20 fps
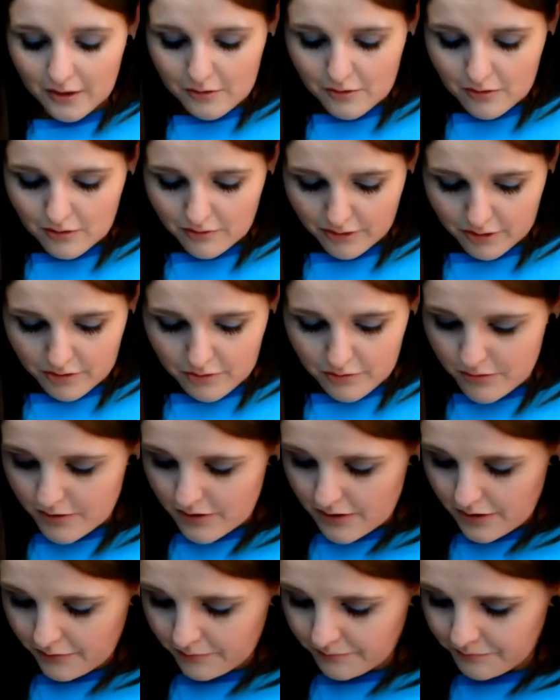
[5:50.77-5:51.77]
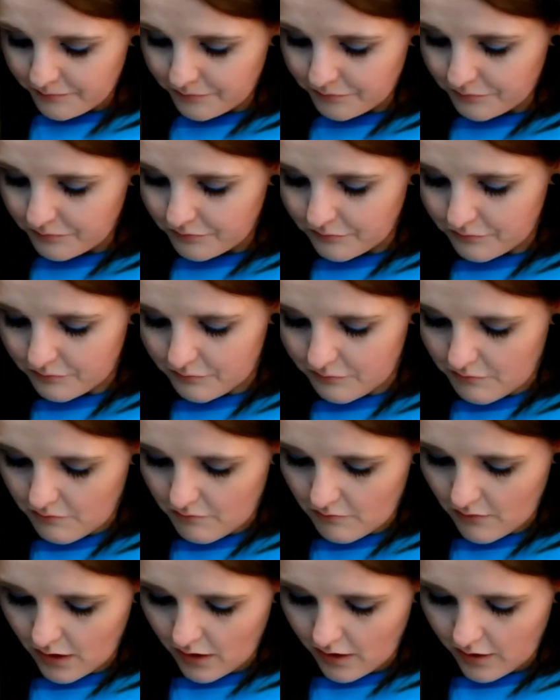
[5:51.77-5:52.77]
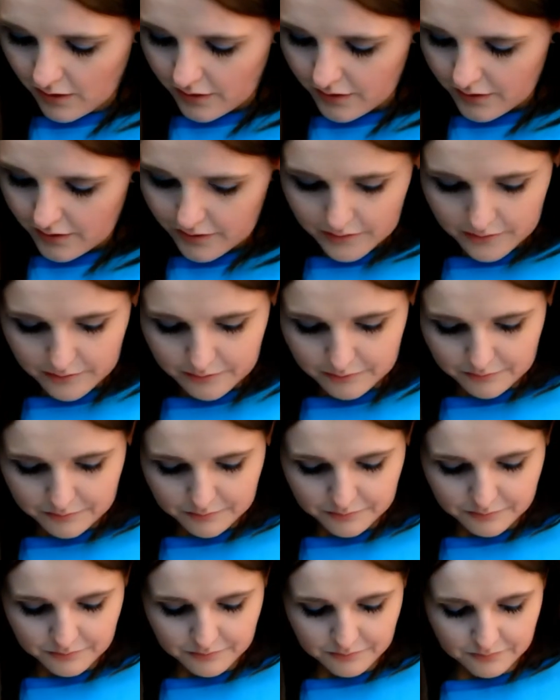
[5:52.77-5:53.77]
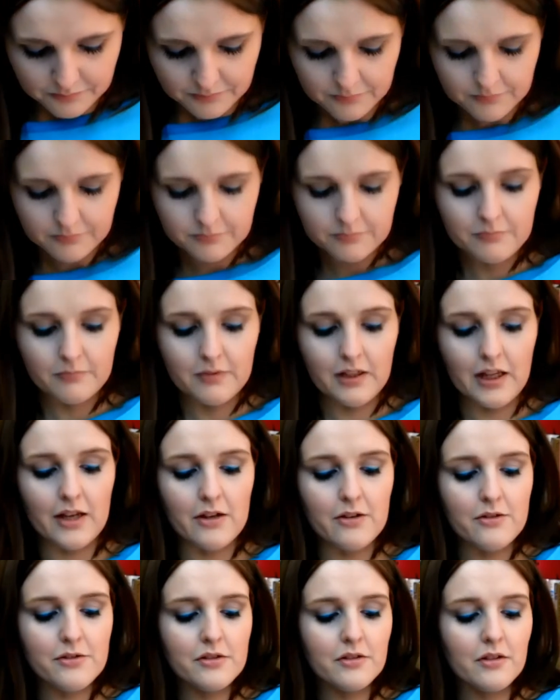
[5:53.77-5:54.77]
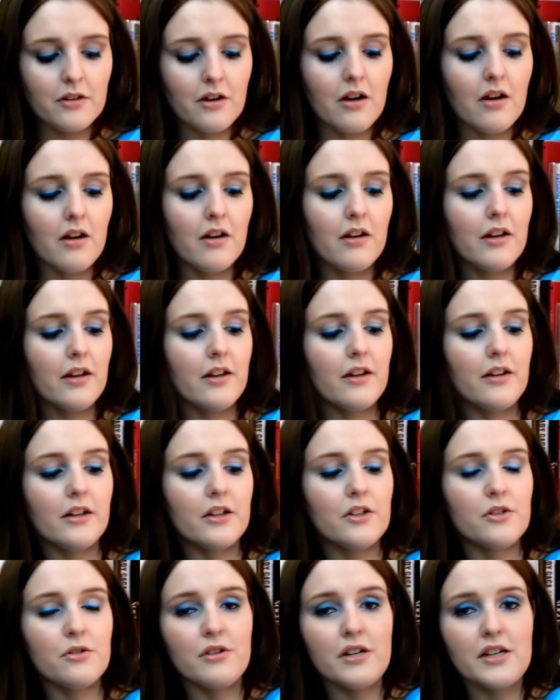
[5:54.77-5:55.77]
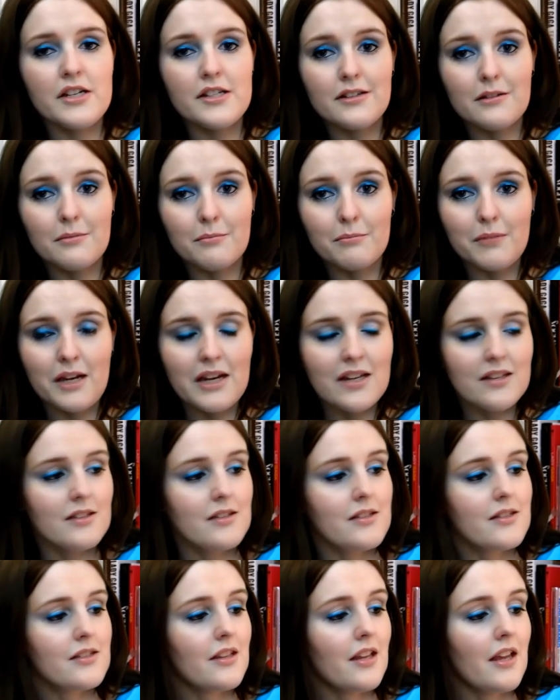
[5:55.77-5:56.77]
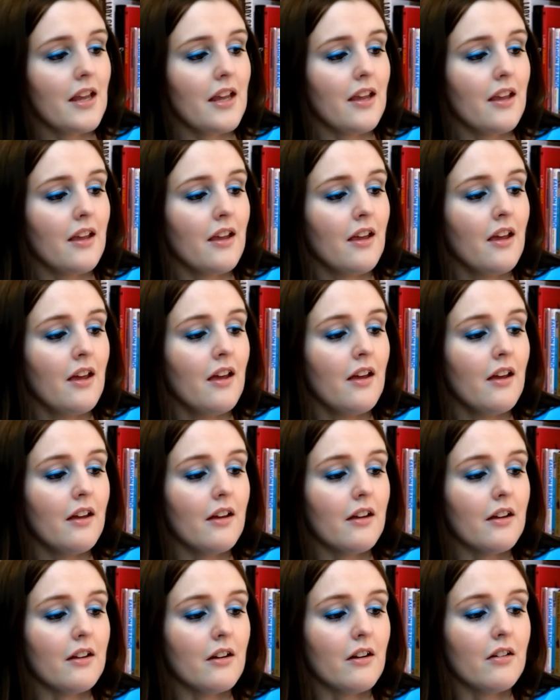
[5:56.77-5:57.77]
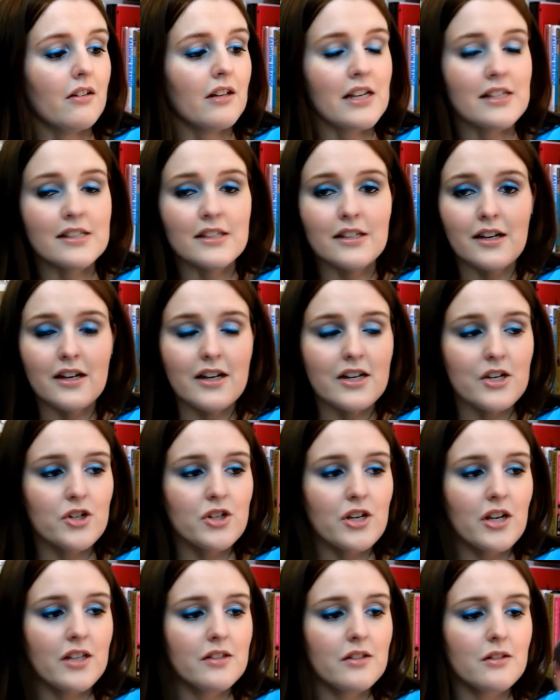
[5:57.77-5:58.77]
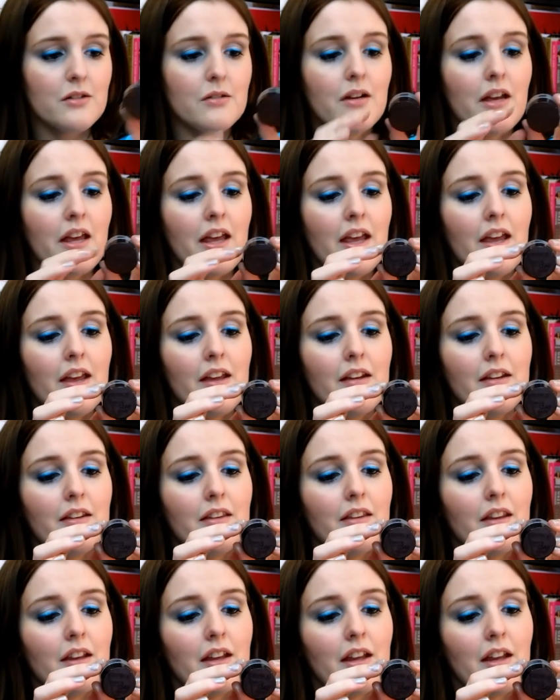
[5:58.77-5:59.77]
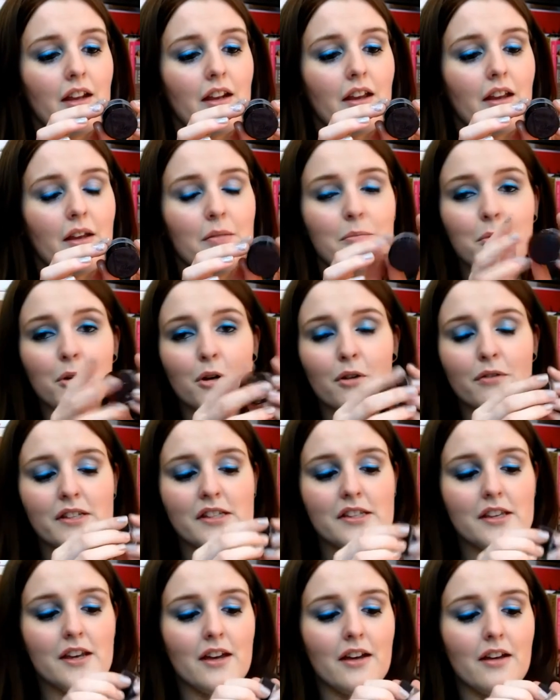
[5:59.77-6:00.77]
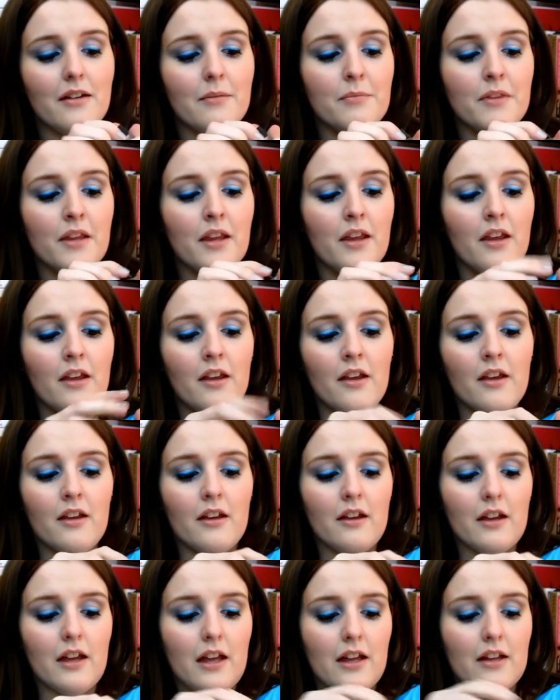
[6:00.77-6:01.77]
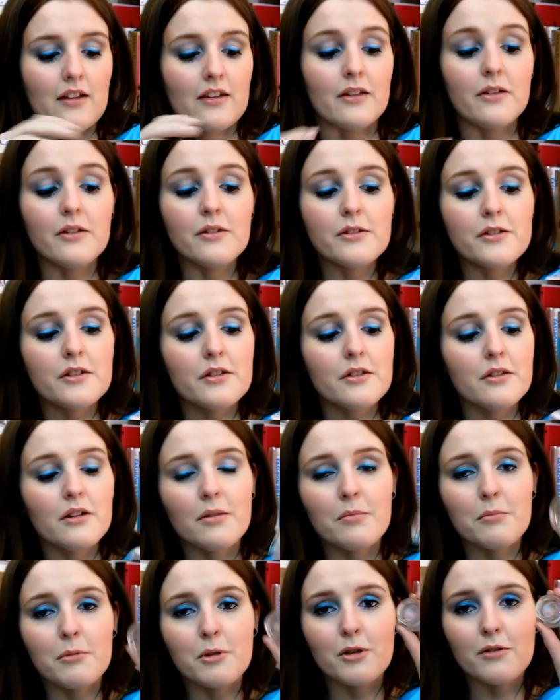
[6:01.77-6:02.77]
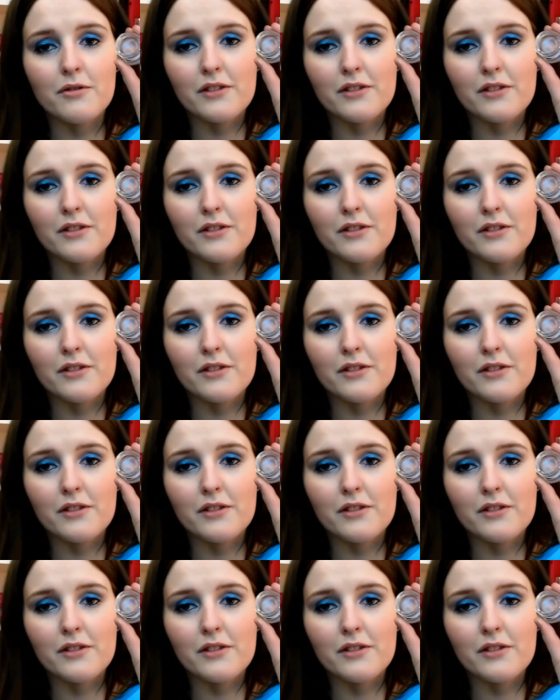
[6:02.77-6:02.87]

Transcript: all of those. I also got a Catrice Made to Stay long lasting eyeshadow in the colour Mauve Star, and also a mauve,